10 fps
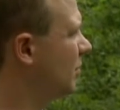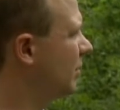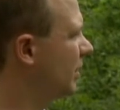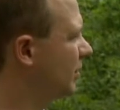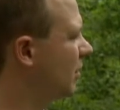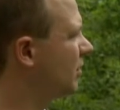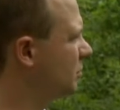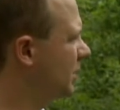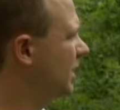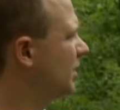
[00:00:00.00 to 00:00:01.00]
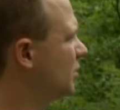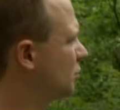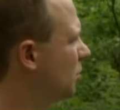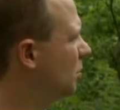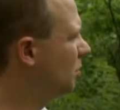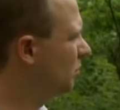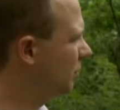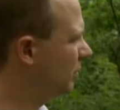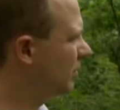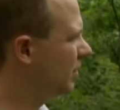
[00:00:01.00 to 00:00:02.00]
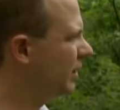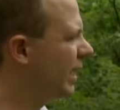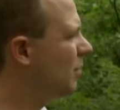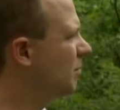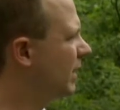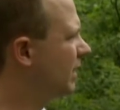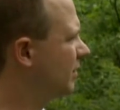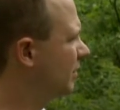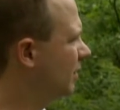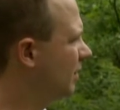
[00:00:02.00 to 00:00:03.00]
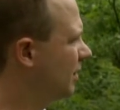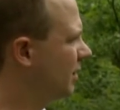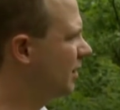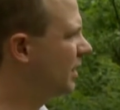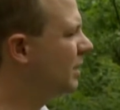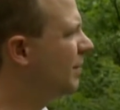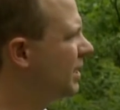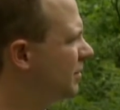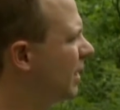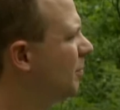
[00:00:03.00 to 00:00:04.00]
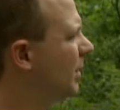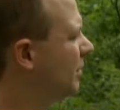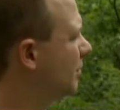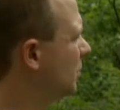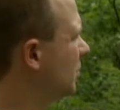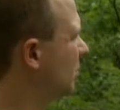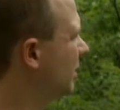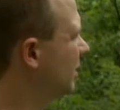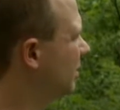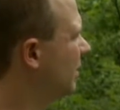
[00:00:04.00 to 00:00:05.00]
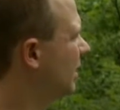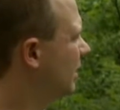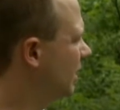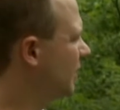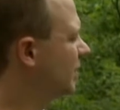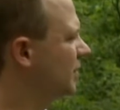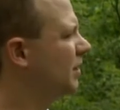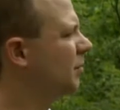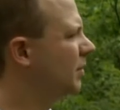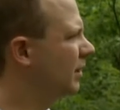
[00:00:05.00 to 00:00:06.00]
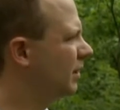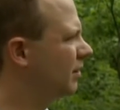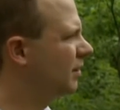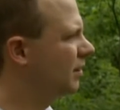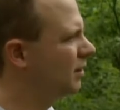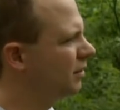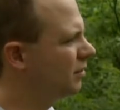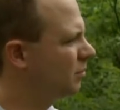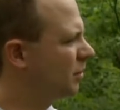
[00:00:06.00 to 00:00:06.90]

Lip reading: as long as we can control the outbreaks, any major outbreaks of oak wilt, this is something that is